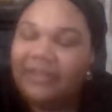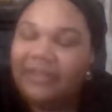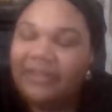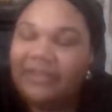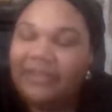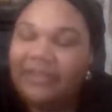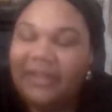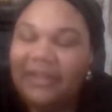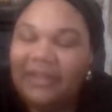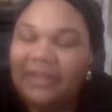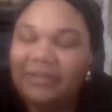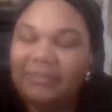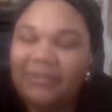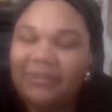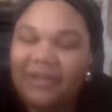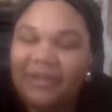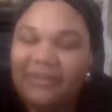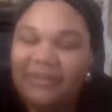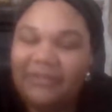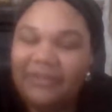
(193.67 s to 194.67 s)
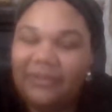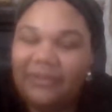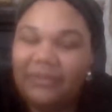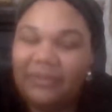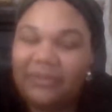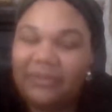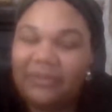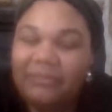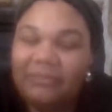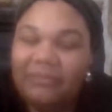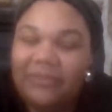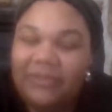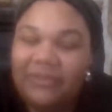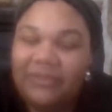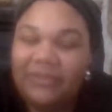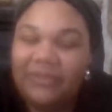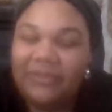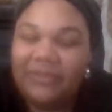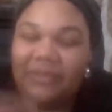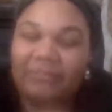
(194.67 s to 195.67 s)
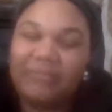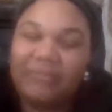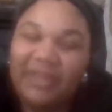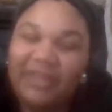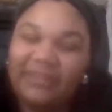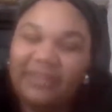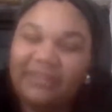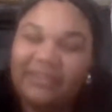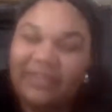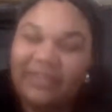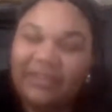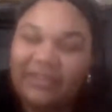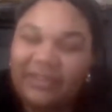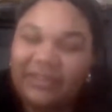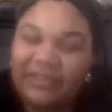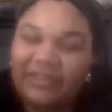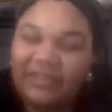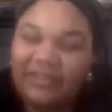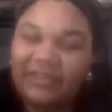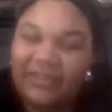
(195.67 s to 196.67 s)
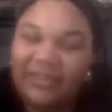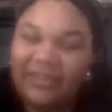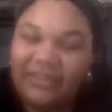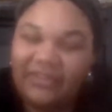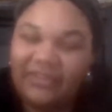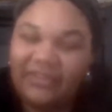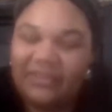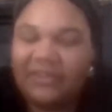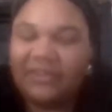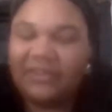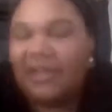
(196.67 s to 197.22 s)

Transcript: Nonprofit or community based initiatives.